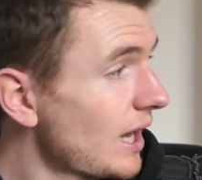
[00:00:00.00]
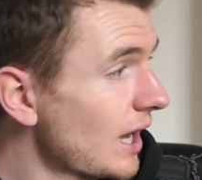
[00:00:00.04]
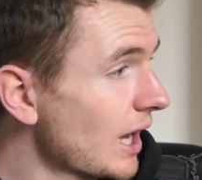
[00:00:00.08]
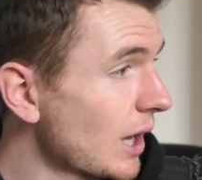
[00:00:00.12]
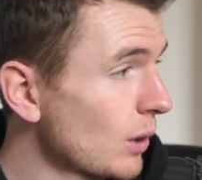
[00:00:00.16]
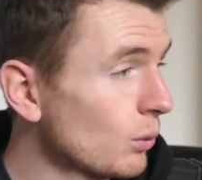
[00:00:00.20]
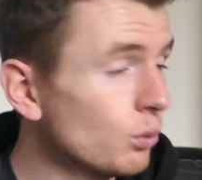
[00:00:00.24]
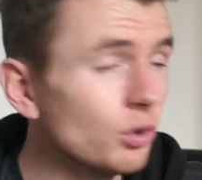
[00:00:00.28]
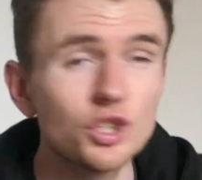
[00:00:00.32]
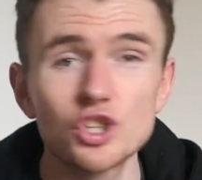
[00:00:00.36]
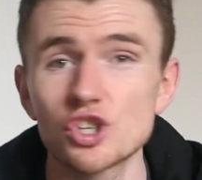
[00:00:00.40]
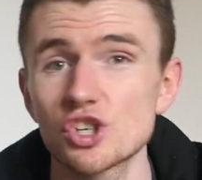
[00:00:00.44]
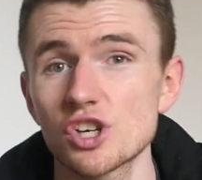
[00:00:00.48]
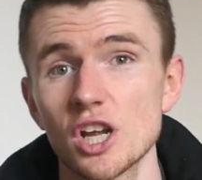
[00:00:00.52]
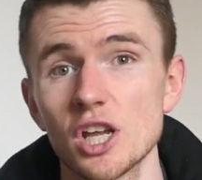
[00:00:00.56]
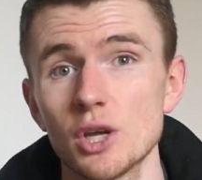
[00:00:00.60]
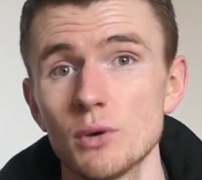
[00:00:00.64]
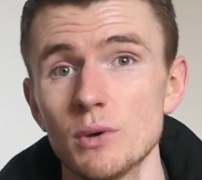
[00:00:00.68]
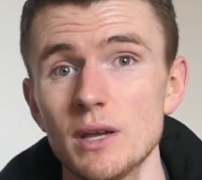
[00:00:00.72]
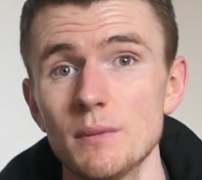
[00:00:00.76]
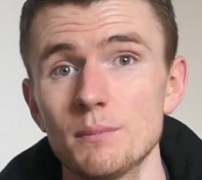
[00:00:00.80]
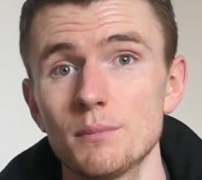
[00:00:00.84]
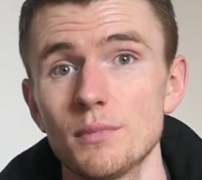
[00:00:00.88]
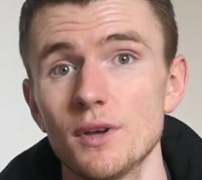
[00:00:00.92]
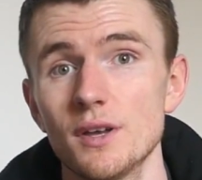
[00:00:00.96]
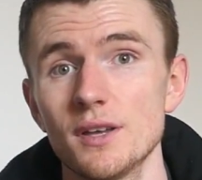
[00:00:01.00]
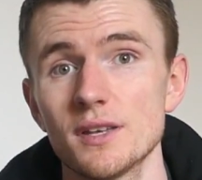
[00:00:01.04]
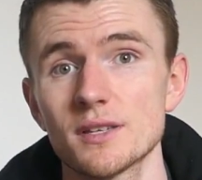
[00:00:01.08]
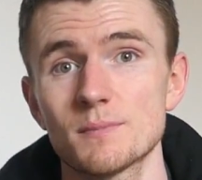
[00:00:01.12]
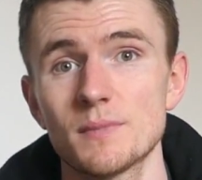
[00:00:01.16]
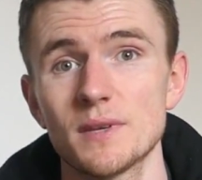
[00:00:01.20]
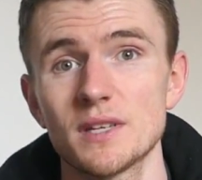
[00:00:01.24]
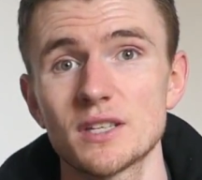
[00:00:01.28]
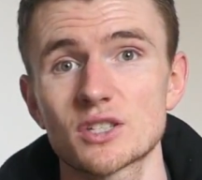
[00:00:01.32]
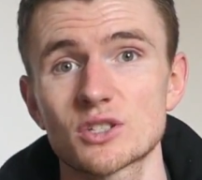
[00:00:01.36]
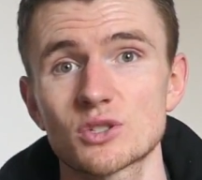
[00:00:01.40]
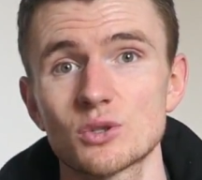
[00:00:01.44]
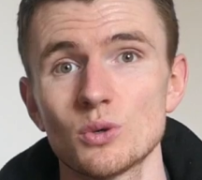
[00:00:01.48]
I would show you it, but it's
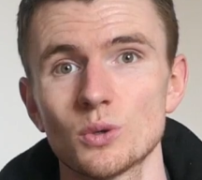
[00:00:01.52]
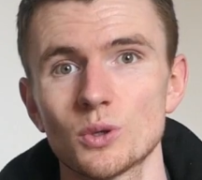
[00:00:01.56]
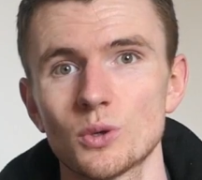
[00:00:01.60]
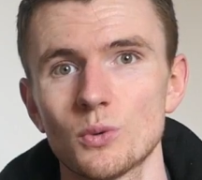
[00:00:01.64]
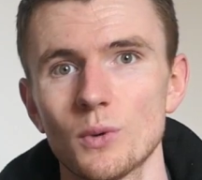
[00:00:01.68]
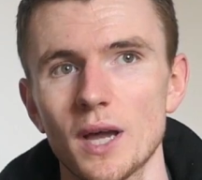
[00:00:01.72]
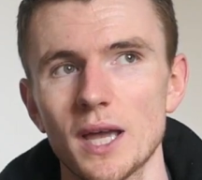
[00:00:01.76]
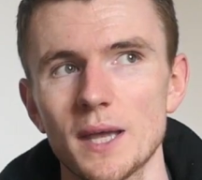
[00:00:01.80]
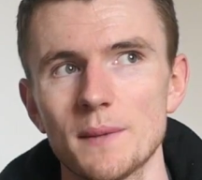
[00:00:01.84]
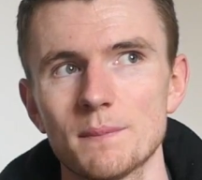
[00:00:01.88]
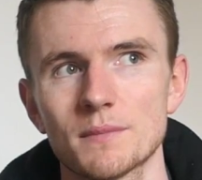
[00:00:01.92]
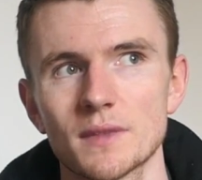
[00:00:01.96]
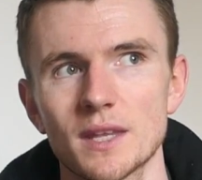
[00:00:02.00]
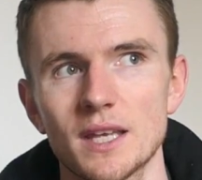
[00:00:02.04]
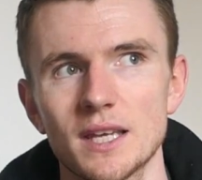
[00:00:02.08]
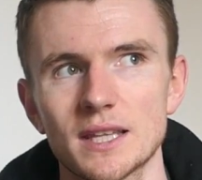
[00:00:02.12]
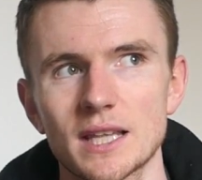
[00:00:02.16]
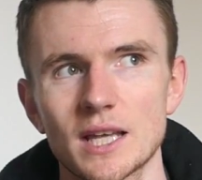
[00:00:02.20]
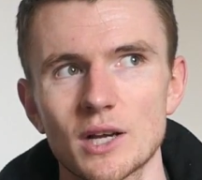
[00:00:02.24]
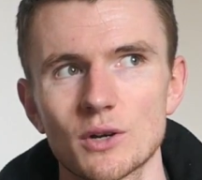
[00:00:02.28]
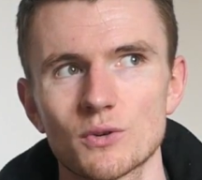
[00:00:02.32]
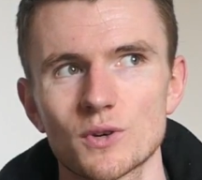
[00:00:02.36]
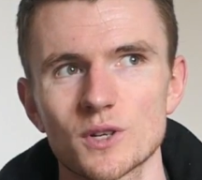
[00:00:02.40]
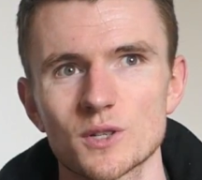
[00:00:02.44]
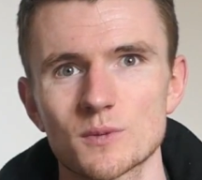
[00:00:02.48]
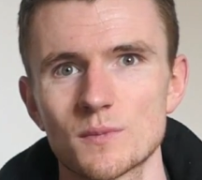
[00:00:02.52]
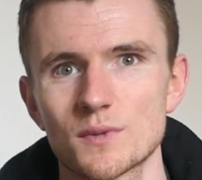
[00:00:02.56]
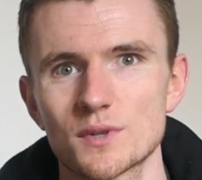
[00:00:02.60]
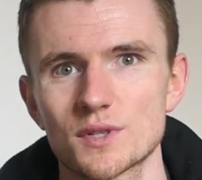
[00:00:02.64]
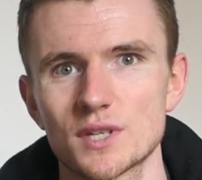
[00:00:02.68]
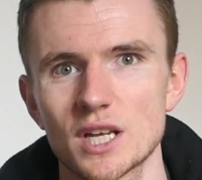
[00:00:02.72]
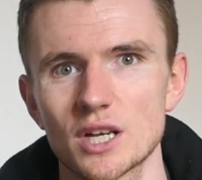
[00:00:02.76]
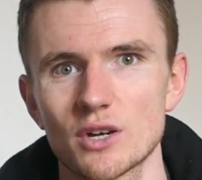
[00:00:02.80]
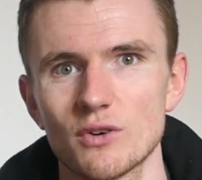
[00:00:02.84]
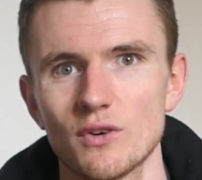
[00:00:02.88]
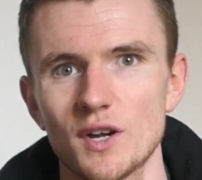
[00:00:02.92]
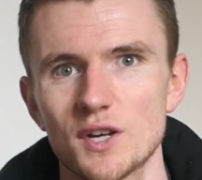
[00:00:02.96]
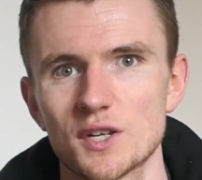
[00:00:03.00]
been stored away in our Christmas
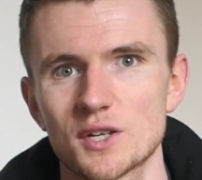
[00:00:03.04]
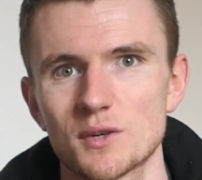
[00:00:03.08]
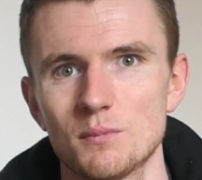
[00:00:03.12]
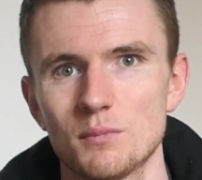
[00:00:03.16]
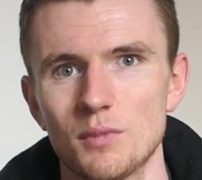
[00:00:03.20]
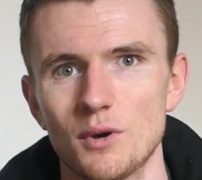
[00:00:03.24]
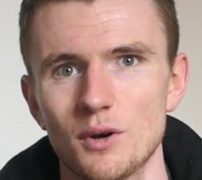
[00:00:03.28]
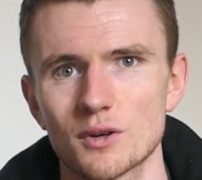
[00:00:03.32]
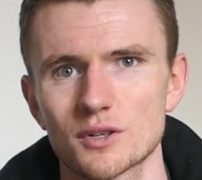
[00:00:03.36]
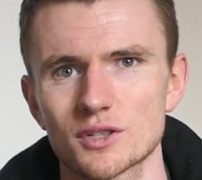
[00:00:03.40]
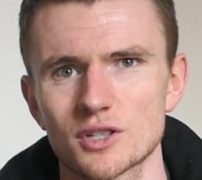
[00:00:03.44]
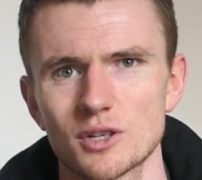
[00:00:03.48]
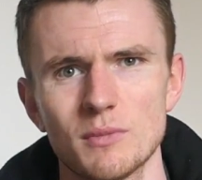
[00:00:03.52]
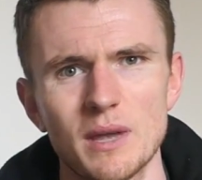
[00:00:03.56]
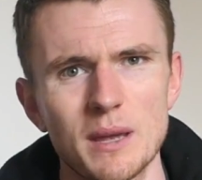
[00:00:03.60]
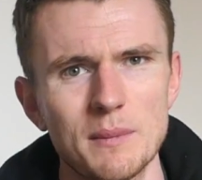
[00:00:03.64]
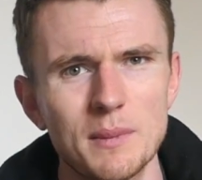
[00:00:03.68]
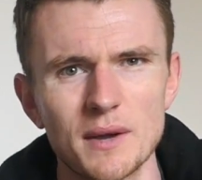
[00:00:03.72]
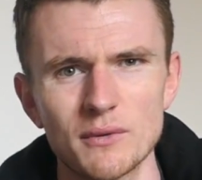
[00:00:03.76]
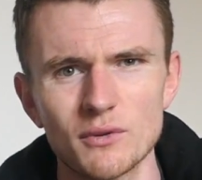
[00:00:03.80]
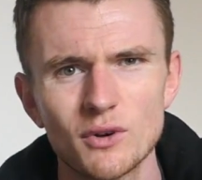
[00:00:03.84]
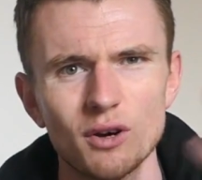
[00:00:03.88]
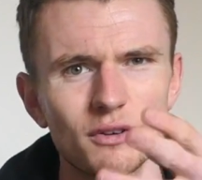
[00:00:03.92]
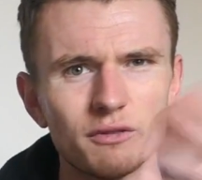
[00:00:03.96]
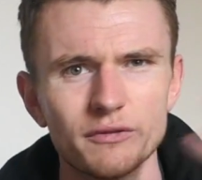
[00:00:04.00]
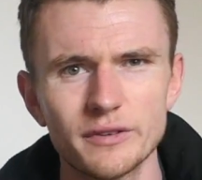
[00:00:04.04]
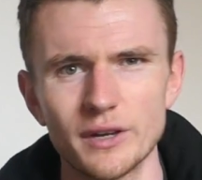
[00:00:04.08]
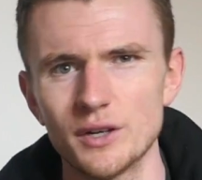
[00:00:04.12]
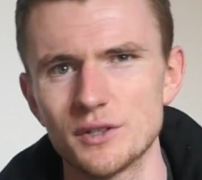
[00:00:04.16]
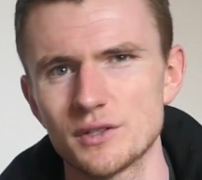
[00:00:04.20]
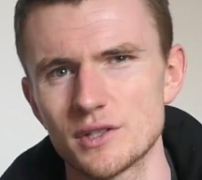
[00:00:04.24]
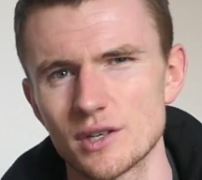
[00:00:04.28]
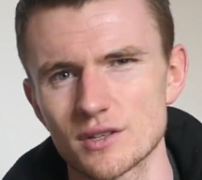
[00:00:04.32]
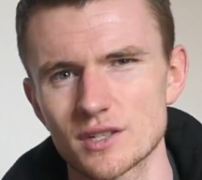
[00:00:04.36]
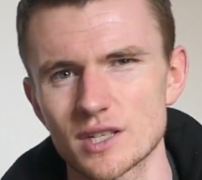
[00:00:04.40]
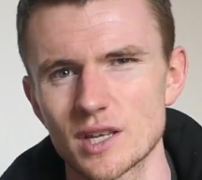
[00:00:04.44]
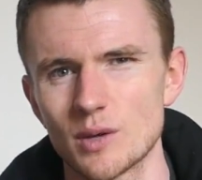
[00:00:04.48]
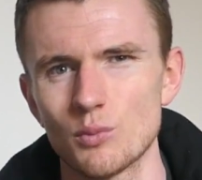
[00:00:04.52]
decoration box, so maybe I've got a
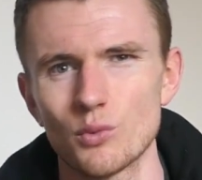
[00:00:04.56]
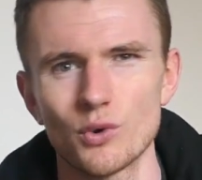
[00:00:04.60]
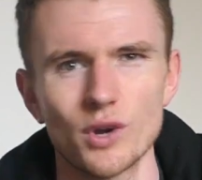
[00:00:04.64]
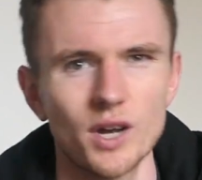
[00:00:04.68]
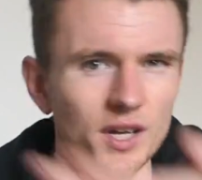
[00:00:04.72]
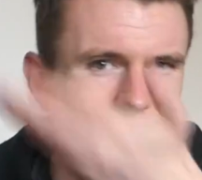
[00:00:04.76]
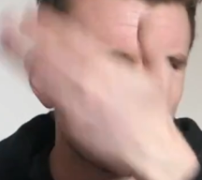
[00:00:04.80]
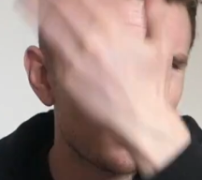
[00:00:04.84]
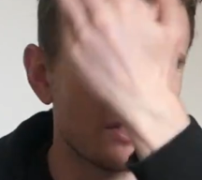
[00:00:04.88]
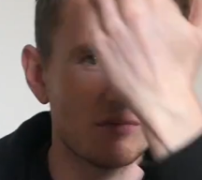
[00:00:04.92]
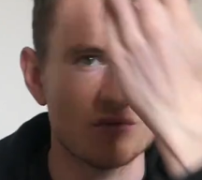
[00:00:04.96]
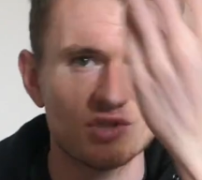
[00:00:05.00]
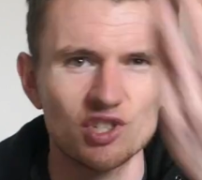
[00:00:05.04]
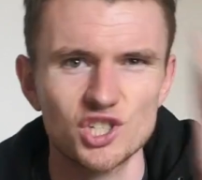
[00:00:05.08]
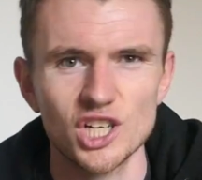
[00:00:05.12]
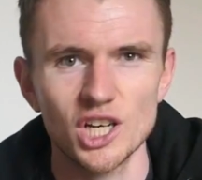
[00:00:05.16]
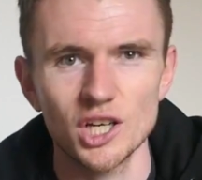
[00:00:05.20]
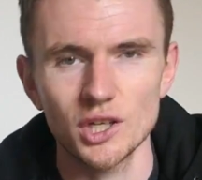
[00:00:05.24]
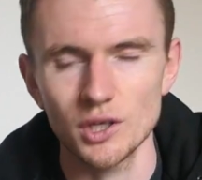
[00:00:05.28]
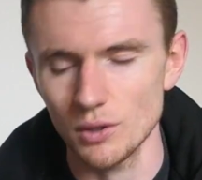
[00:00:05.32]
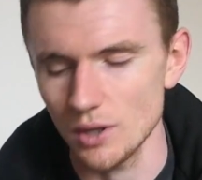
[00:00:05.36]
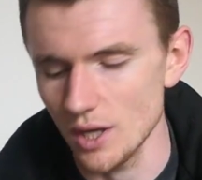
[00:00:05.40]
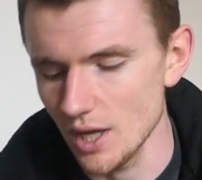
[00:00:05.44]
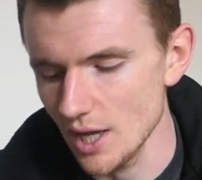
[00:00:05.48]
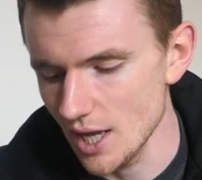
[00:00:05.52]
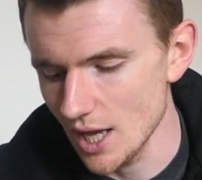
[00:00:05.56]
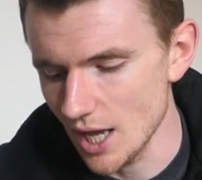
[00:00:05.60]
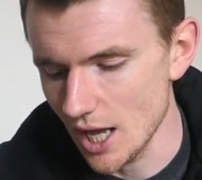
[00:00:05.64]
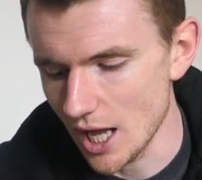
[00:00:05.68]
photo somewhere I can show you.